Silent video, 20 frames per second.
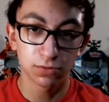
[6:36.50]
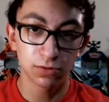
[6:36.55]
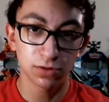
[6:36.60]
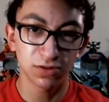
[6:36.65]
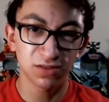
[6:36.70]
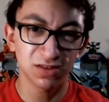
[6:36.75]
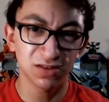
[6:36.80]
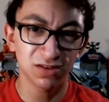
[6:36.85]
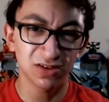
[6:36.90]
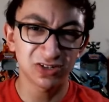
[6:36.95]
I
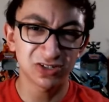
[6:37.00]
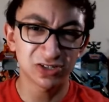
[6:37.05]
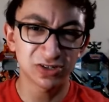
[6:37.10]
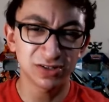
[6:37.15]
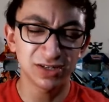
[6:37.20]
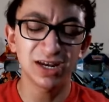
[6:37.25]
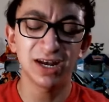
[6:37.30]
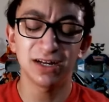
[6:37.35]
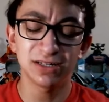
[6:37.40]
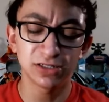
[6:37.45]
think that's,
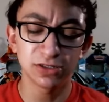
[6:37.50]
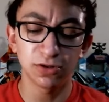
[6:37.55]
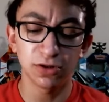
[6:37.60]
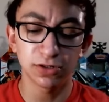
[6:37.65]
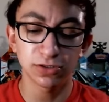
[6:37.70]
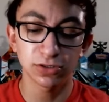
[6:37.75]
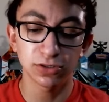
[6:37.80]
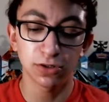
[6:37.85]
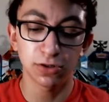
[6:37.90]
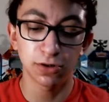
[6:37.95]
yeah, that's in
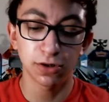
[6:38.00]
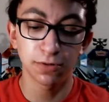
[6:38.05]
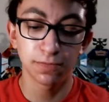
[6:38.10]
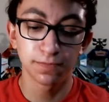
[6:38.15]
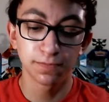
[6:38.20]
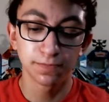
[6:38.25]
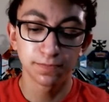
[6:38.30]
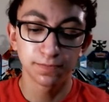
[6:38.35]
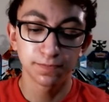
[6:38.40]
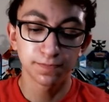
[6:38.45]
Lost Thunder.
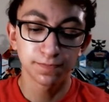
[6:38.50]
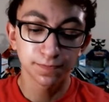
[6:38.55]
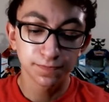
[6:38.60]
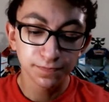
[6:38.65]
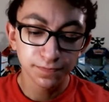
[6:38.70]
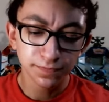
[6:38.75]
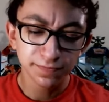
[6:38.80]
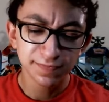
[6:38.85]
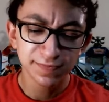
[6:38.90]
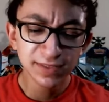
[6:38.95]

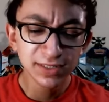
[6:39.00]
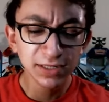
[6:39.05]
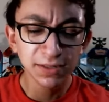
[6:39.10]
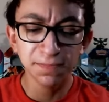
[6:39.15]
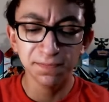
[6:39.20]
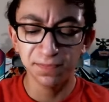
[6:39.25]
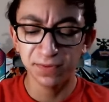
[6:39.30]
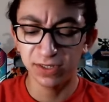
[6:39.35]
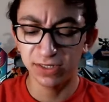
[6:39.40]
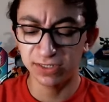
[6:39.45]

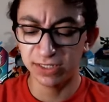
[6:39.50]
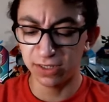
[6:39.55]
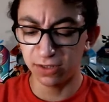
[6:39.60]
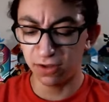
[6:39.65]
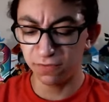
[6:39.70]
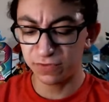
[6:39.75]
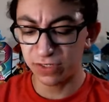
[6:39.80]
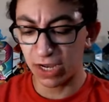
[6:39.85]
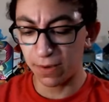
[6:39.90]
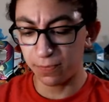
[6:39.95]
Because I
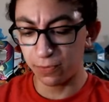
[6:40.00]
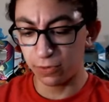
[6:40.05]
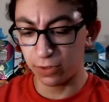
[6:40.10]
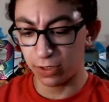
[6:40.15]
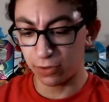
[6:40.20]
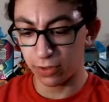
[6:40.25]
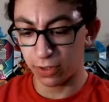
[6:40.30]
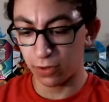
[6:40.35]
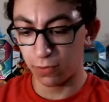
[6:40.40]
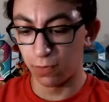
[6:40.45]
love Tapu
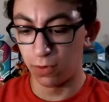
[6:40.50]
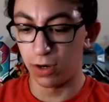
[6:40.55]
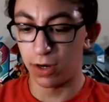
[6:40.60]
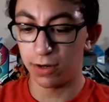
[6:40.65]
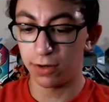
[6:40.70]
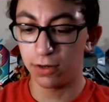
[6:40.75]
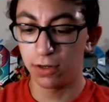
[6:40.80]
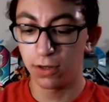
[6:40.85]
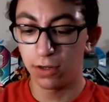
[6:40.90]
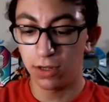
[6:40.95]
Koko,
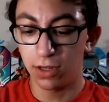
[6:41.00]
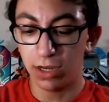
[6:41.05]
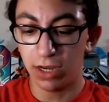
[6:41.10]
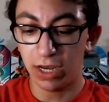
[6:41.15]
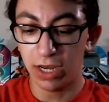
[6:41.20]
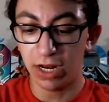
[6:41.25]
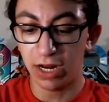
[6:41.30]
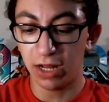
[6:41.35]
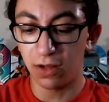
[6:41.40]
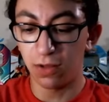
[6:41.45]
one,
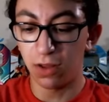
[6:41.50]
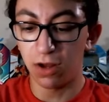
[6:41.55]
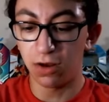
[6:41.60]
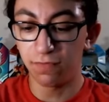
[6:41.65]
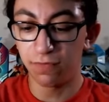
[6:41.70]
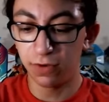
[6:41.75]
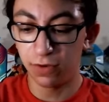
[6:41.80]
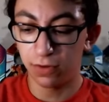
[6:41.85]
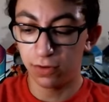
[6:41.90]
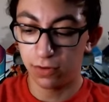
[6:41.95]
and I
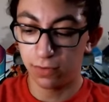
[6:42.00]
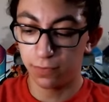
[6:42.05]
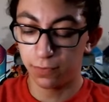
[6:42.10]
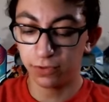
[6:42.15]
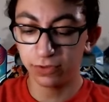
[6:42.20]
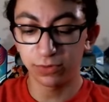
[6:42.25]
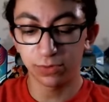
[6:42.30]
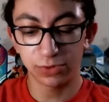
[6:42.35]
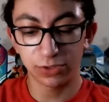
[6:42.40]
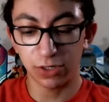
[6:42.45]
love
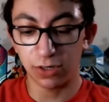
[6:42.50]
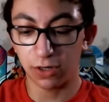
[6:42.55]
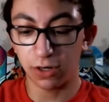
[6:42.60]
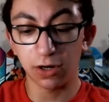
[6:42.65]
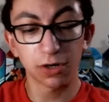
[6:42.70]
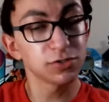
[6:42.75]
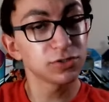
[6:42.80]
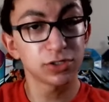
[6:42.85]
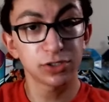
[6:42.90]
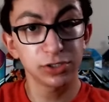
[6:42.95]
Prism Star
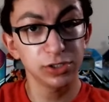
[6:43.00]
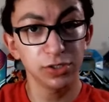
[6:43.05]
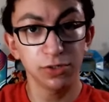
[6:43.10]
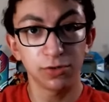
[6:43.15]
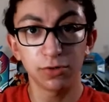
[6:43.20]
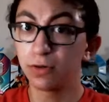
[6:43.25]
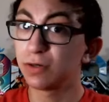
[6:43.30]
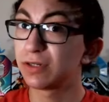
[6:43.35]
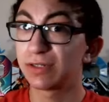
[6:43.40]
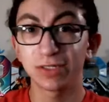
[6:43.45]
cards,
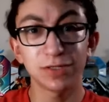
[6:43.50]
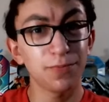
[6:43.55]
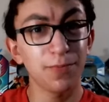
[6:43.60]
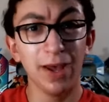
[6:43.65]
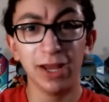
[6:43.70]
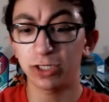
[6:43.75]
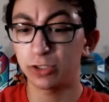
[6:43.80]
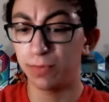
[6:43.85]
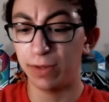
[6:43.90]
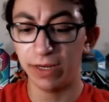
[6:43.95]
two. It's a
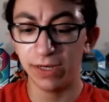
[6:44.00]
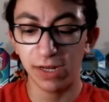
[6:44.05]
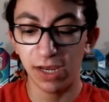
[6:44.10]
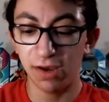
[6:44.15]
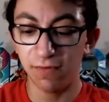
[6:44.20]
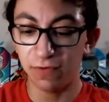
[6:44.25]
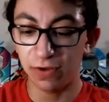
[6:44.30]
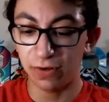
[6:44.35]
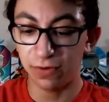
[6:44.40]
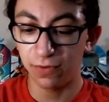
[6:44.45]
match made in
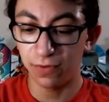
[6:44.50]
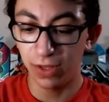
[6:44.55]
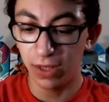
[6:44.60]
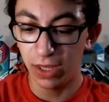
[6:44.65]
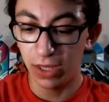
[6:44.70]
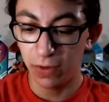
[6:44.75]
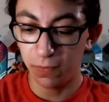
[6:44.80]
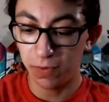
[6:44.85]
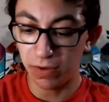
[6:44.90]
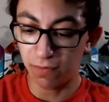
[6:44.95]
heaven.
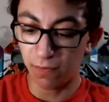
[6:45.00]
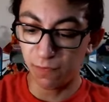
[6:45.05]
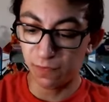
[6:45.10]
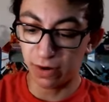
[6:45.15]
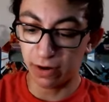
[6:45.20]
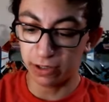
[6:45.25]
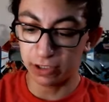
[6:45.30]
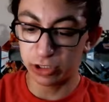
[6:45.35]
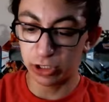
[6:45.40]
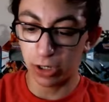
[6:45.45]
We have a
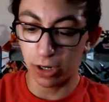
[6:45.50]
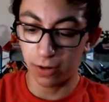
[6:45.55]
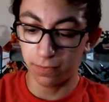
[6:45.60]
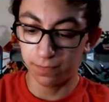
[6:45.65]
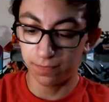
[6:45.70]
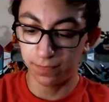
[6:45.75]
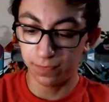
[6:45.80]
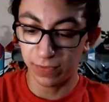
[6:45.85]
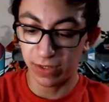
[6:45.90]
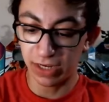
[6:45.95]
Fairy
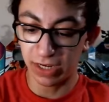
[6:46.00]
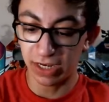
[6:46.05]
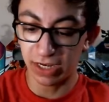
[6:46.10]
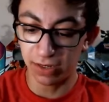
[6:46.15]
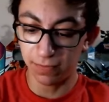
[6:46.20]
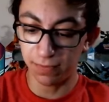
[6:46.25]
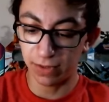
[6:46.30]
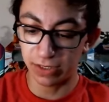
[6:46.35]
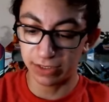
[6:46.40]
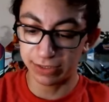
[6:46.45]
Charm, a
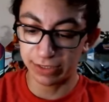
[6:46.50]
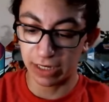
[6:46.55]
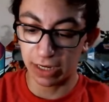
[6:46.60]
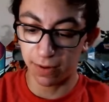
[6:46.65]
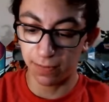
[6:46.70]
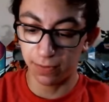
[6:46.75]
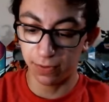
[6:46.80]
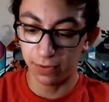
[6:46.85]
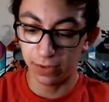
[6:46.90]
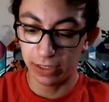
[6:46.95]

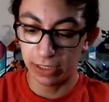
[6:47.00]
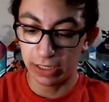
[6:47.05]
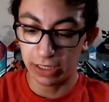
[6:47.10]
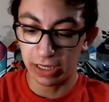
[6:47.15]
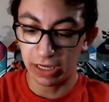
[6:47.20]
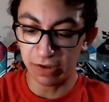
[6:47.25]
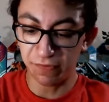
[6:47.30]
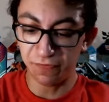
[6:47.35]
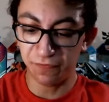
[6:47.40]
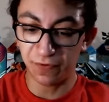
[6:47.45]
Hitmontop,
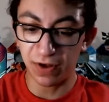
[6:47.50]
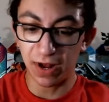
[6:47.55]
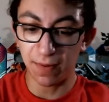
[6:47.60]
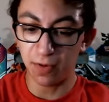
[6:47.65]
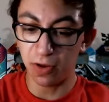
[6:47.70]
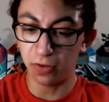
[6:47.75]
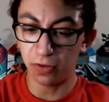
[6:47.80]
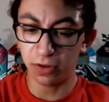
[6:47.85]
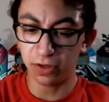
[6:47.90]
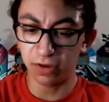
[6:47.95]
a
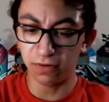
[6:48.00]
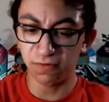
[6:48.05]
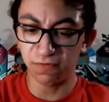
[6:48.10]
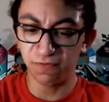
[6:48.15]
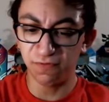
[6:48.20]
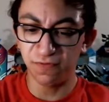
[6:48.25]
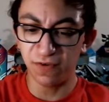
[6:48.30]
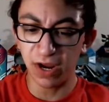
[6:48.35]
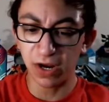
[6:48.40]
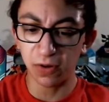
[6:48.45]
Faba looking
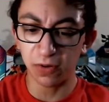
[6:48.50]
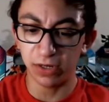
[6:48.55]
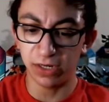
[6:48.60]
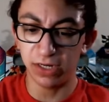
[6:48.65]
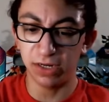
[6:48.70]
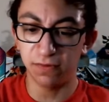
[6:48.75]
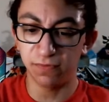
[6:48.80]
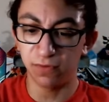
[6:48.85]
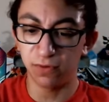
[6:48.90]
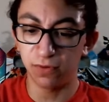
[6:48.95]
very
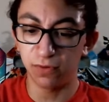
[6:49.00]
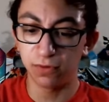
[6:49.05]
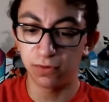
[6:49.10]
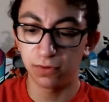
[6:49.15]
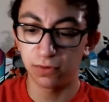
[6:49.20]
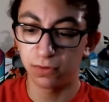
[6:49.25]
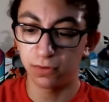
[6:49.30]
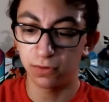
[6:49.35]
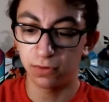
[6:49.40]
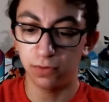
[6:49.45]
evil.
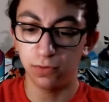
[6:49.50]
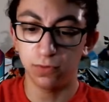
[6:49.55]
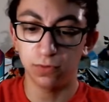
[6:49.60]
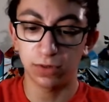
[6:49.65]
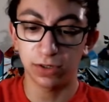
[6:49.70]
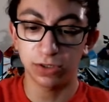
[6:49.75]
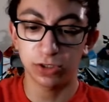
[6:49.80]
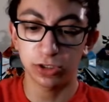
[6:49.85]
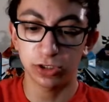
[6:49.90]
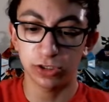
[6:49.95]
Oh,
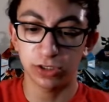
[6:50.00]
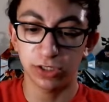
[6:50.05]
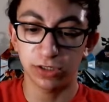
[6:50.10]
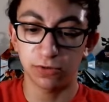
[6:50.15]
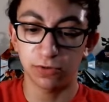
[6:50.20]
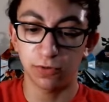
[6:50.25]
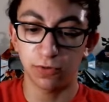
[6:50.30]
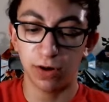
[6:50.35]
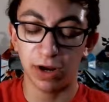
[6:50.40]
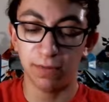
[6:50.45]
I just,
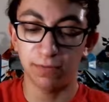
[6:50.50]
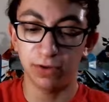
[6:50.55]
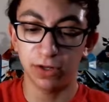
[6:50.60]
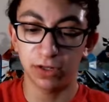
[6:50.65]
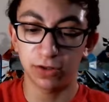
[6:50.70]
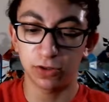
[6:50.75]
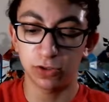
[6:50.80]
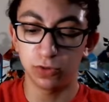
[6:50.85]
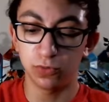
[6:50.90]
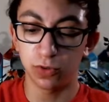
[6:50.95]
like, grabbed,
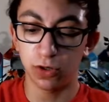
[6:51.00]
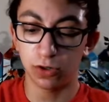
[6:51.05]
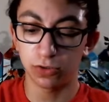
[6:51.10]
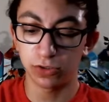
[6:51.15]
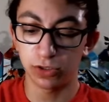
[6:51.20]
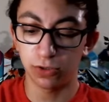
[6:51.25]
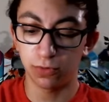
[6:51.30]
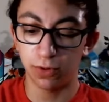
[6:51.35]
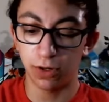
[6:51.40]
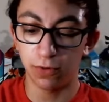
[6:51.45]
like, two
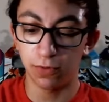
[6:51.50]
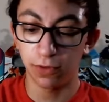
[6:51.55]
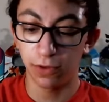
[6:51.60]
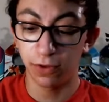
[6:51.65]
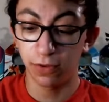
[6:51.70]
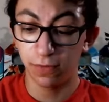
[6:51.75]
cards in a row.